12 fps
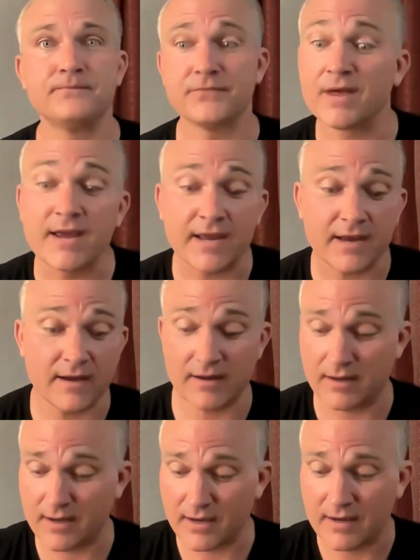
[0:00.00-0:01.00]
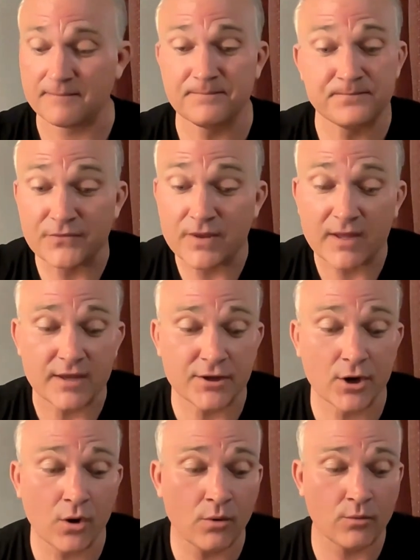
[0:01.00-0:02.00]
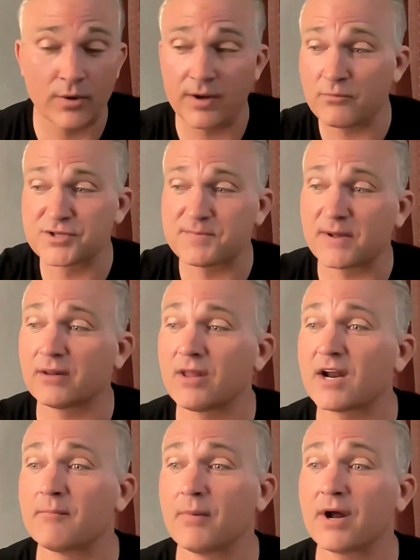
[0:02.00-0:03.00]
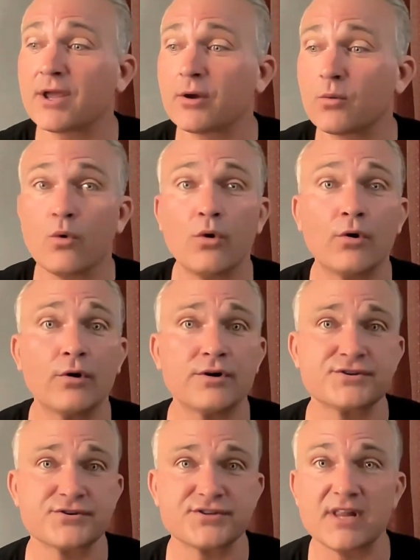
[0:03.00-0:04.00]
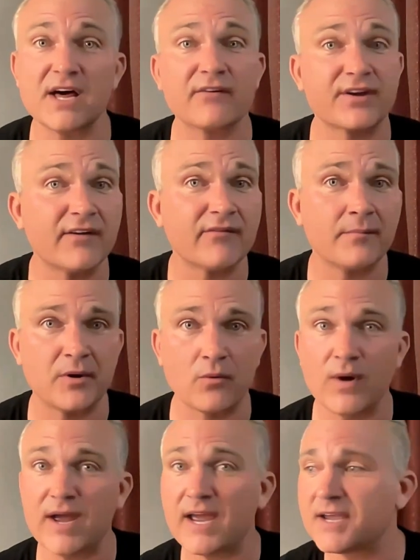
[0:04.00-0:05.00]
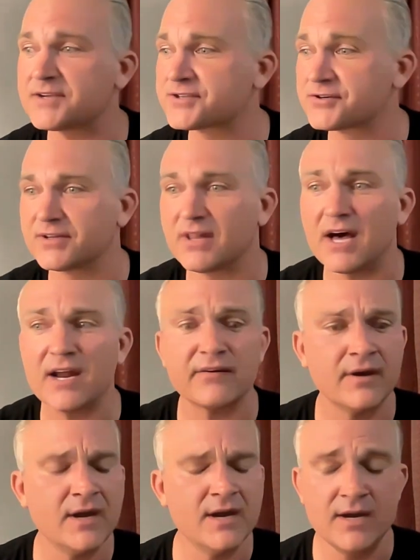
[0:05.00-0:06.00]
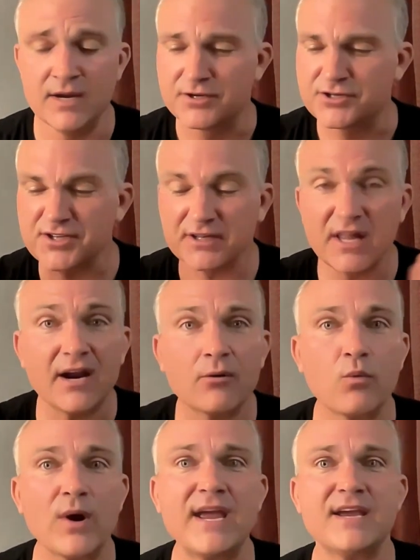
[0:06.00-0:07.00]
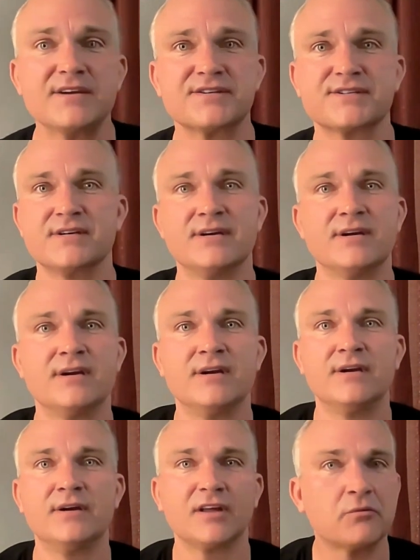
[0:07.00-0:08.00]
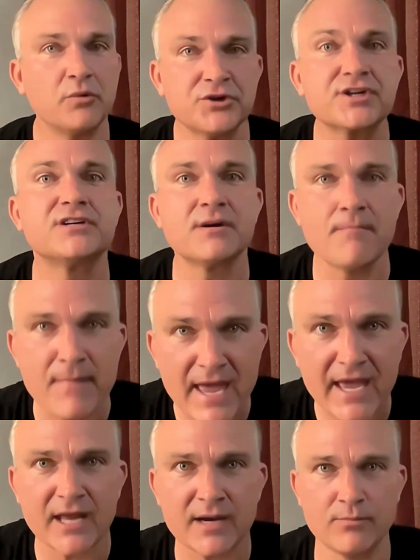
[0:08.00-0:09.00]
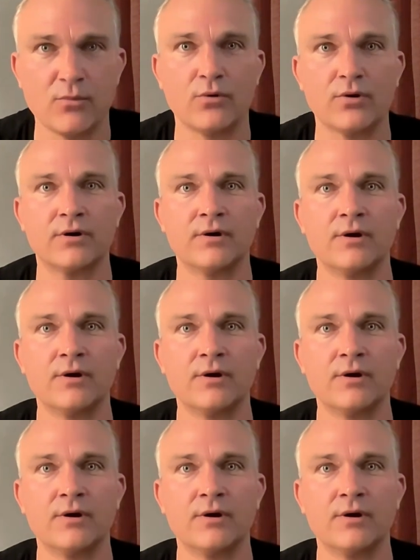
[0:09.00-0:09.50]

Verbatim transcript: Like, you know, we, we spend a lot of money in wars. There's a lot of government waste. There's a lot of, just a lot of waste. Like, we should demand more.